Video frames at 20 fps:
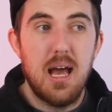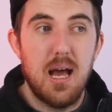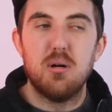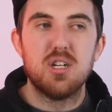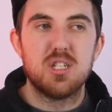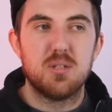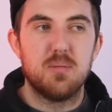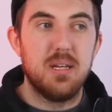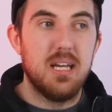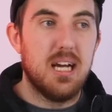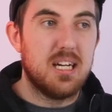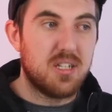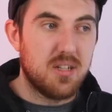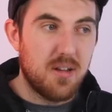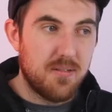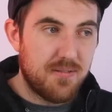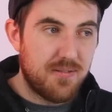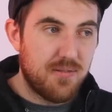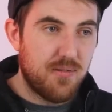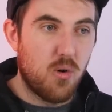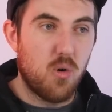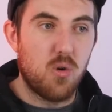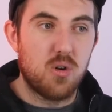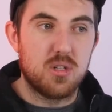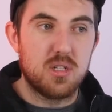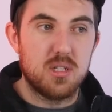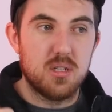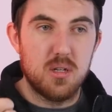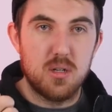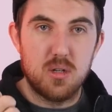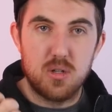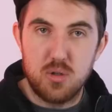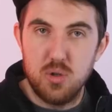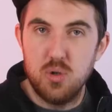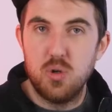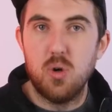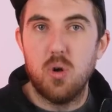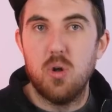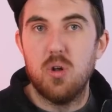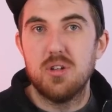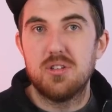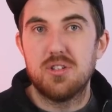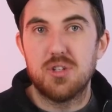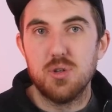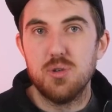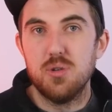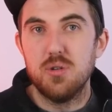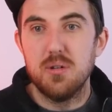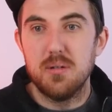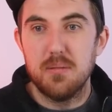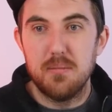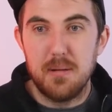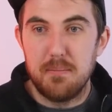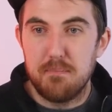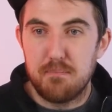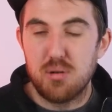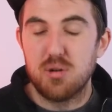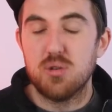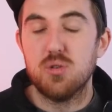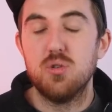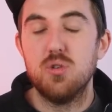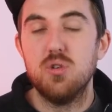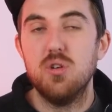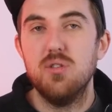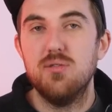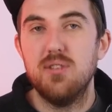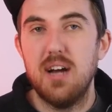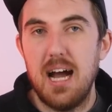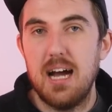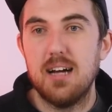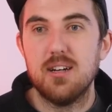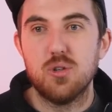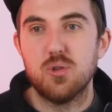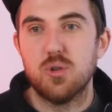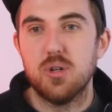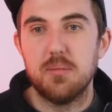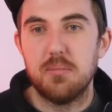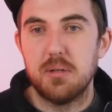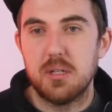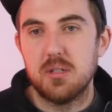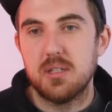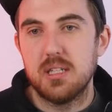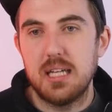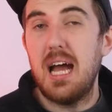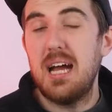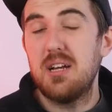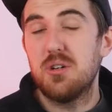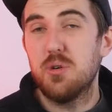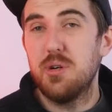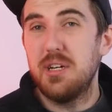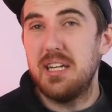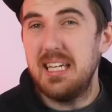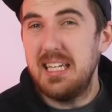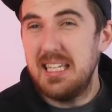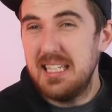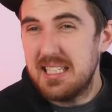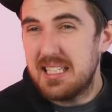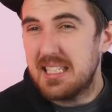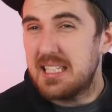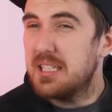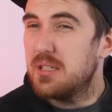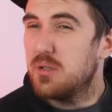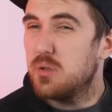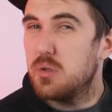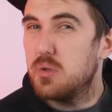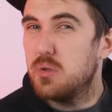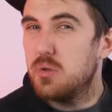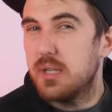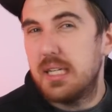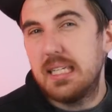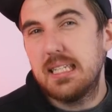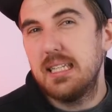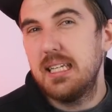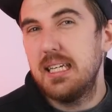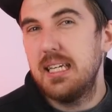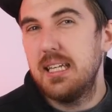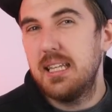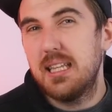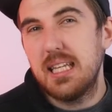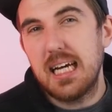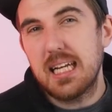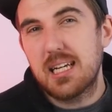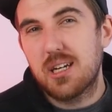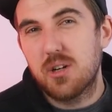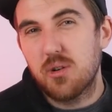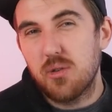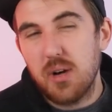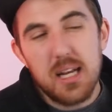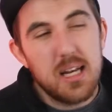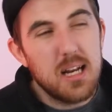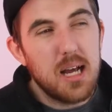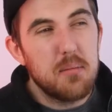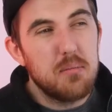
possibly actually force Google to improve Android because Android isn't really that great.